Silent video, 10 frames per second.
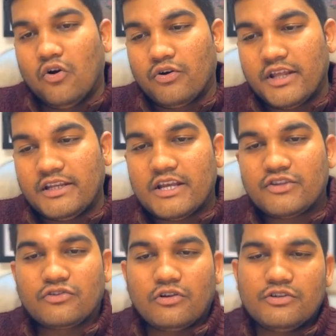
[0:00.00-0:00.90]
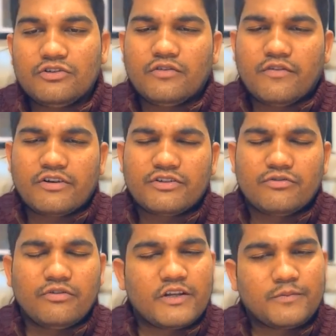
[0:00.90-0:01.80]
Horary astrology, or what is
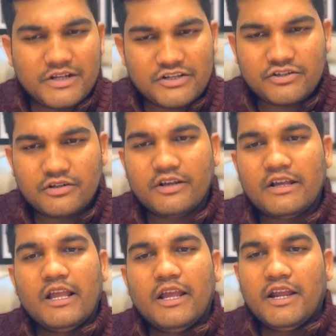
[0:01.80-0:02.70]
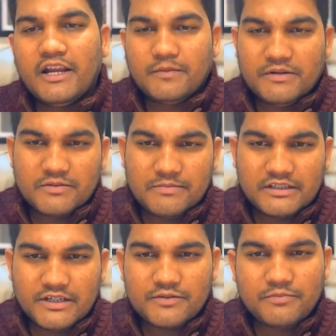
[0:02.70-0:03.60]
known as Prashna. eight plus
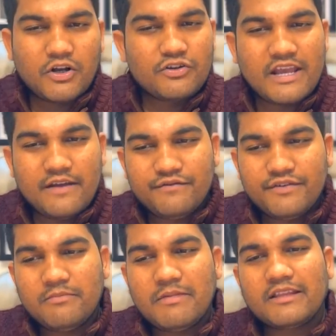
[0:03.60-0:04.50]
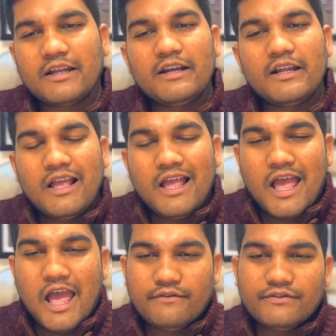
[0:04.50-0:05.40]
methods, because every method
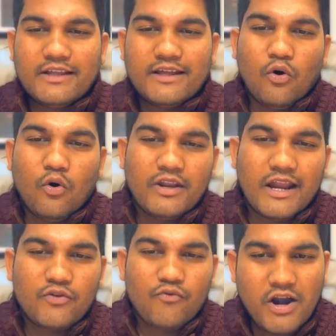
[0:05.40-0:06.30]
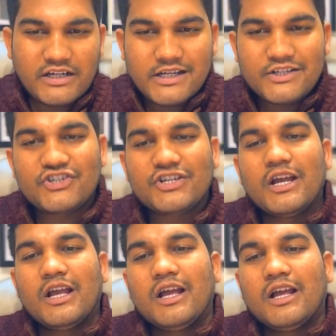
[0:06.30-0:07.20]
have their own advantage,
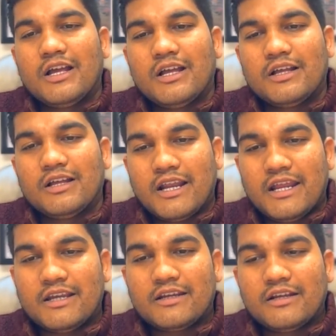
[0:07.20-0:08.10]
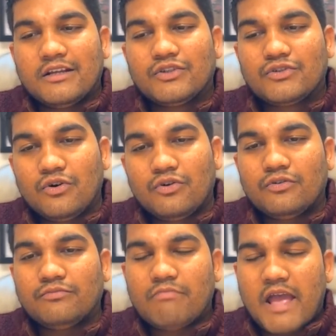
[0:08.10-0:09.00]
right?
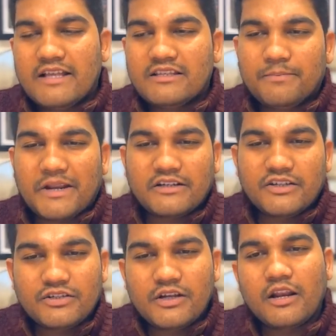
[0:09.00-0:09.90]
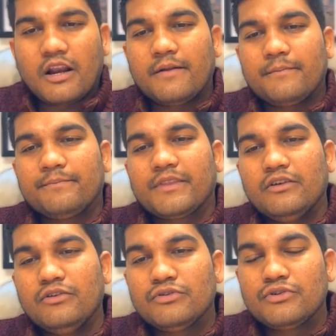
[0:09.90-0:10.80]
So as a practitioner,
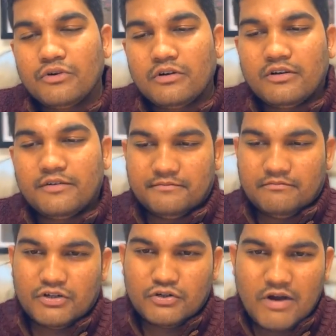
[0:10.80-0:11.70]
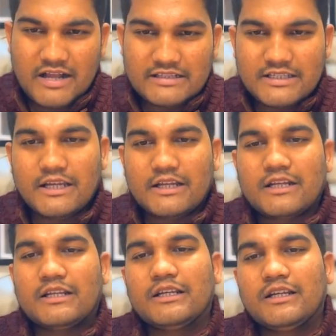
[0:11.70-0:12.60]
you should, to answer
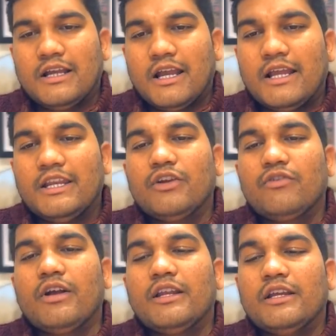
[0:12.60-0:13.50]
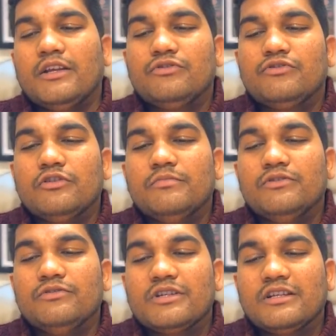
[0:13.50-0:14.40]
any query, you should be
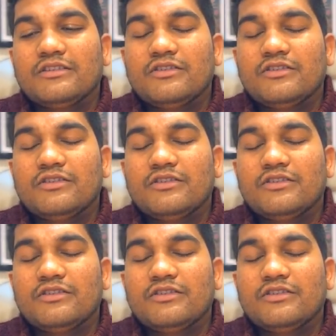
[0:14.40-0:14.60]
using the